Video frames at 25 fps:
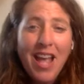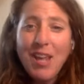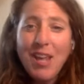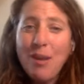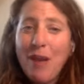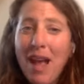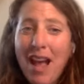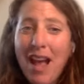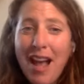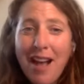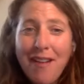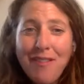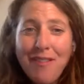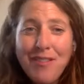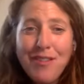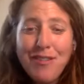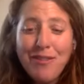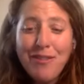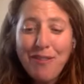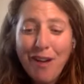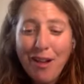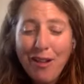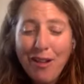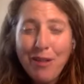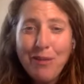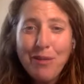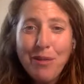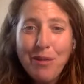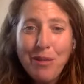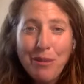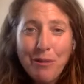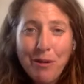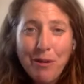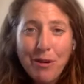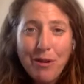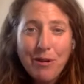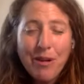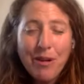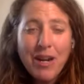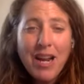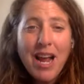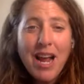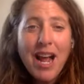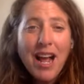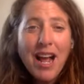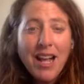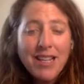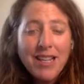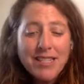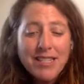You have to follow through. It
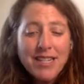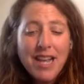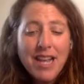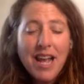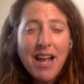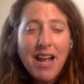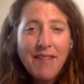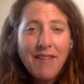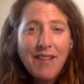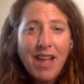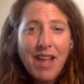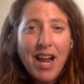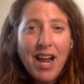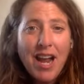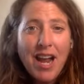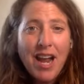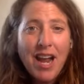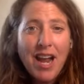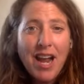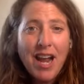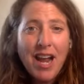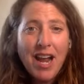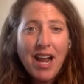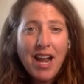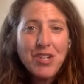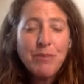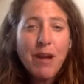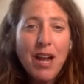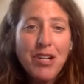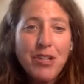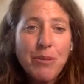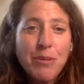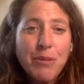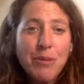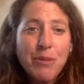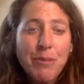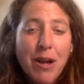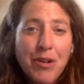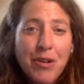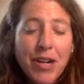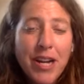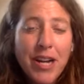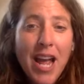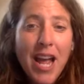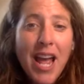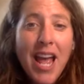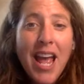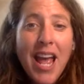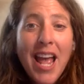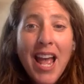has to have action behind your
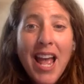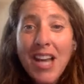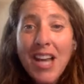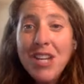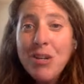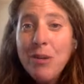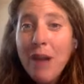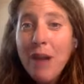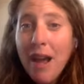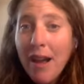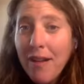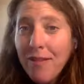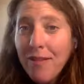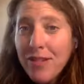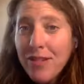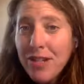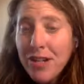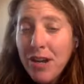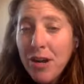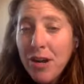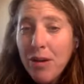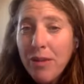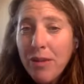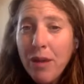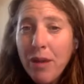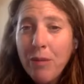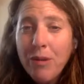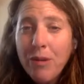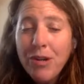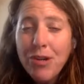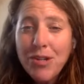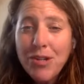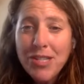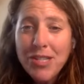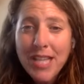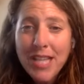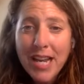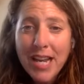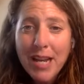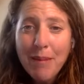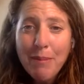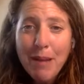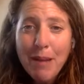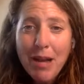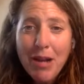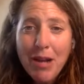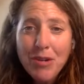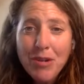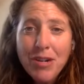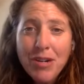boundary. And you have to know that when you're
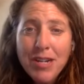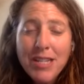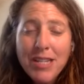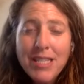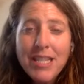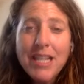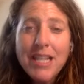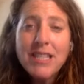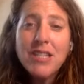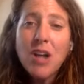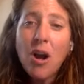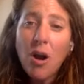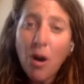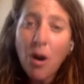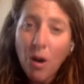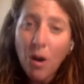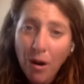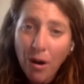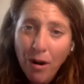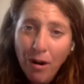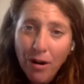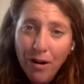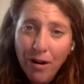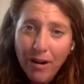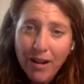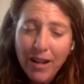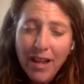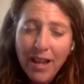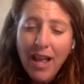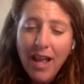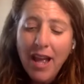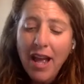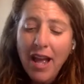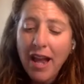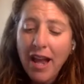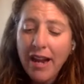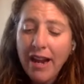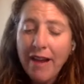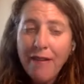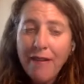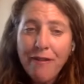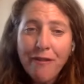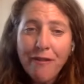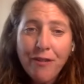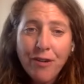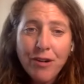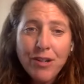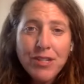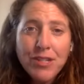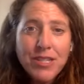setting boundaries, it's hard. And
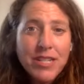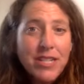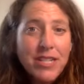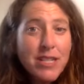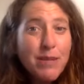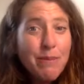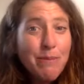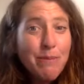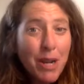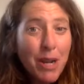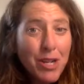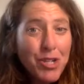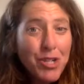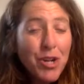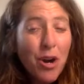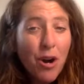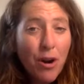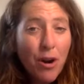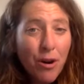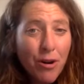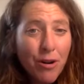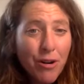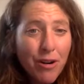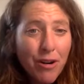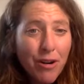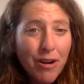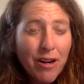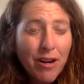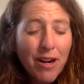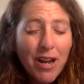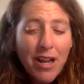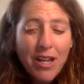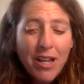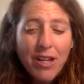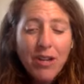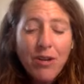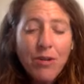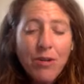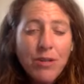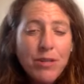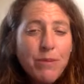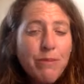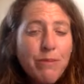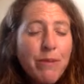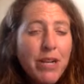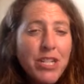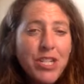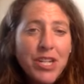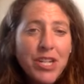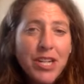at first it's much harder. It's
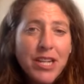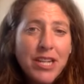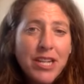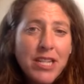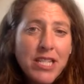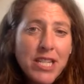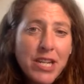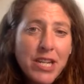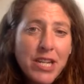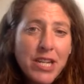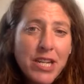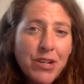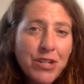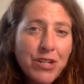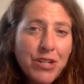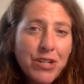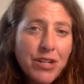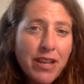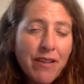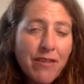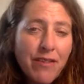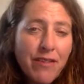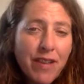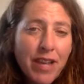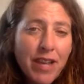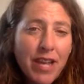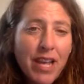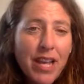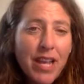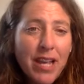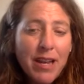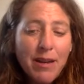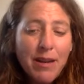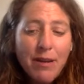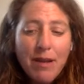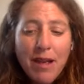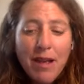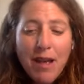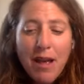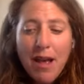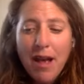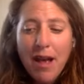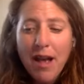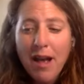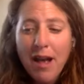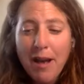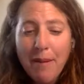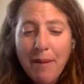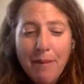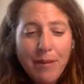much easier to give in
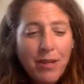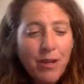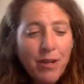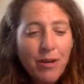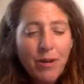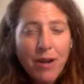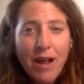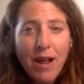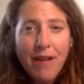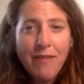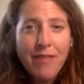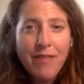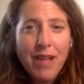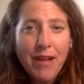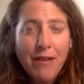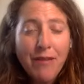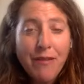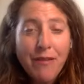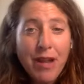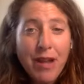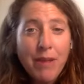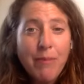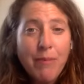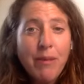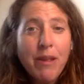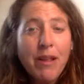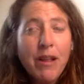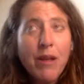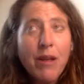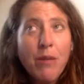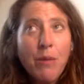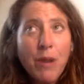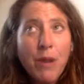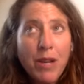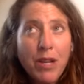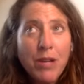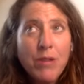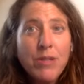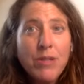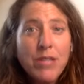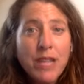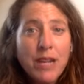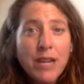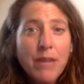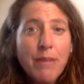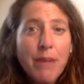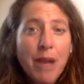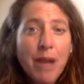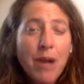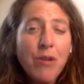you don't have that fight. But when you
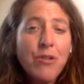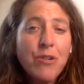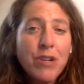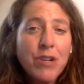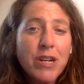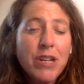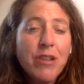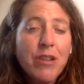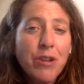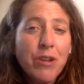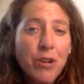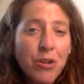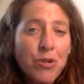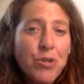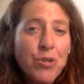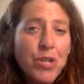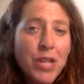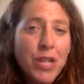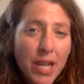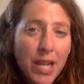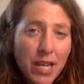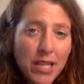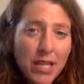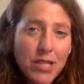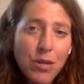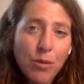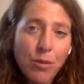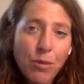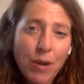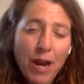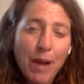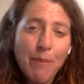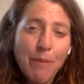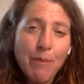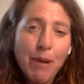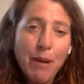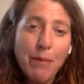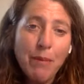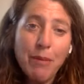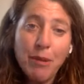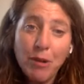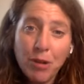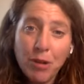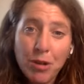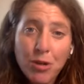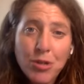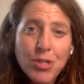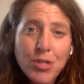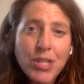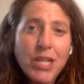set a boundary, there usually is a ramp up. There
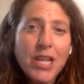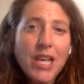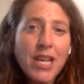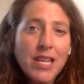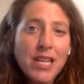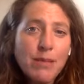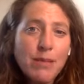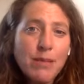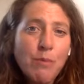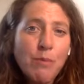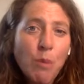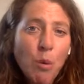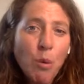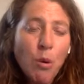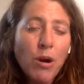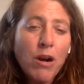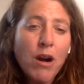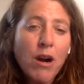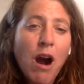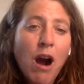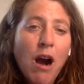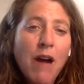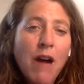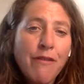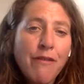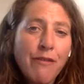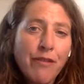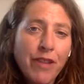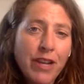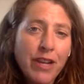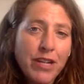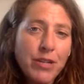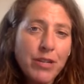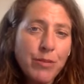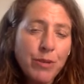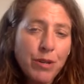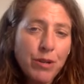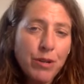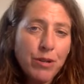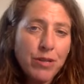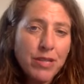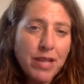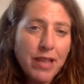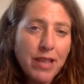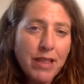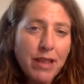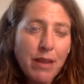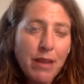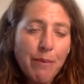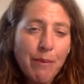usually is more conflict when you
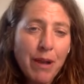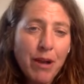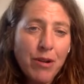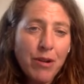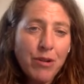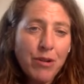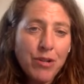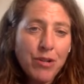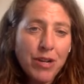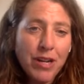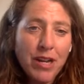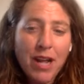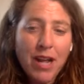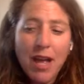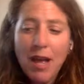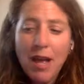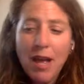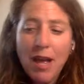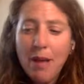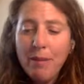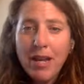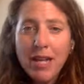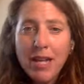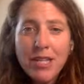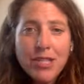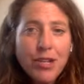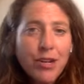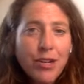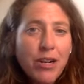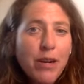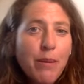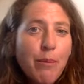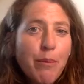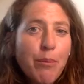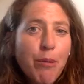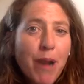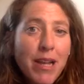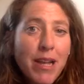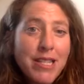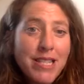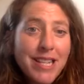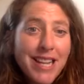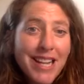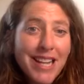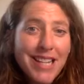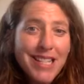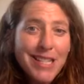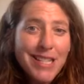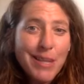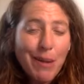set that boundary, because they're going to press
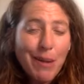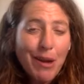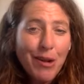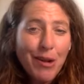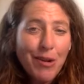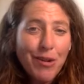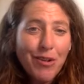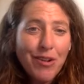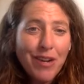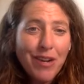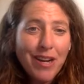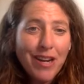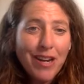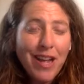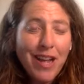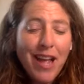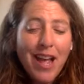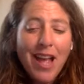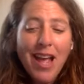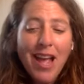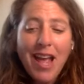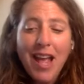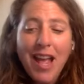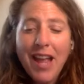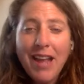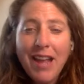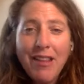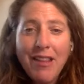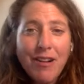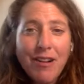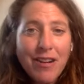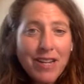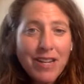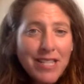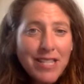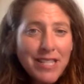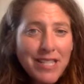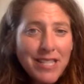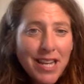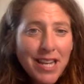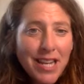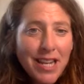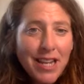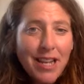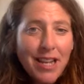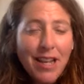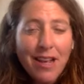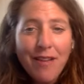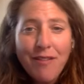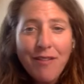against the boundary, and they're going to
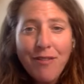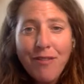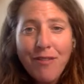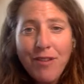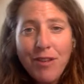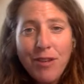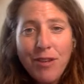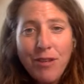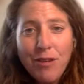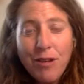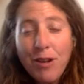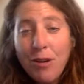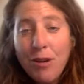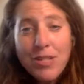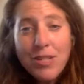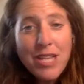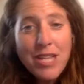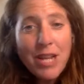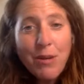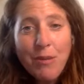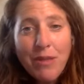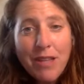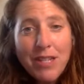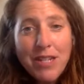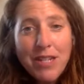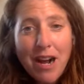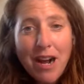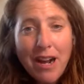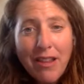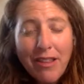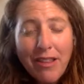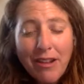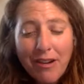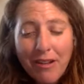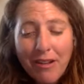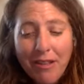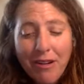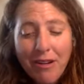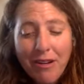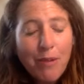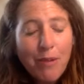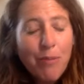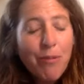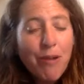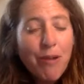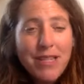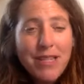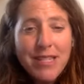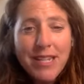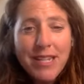see if you know, it's like with a toddler, they're
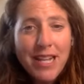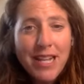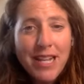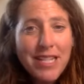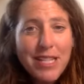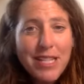going to press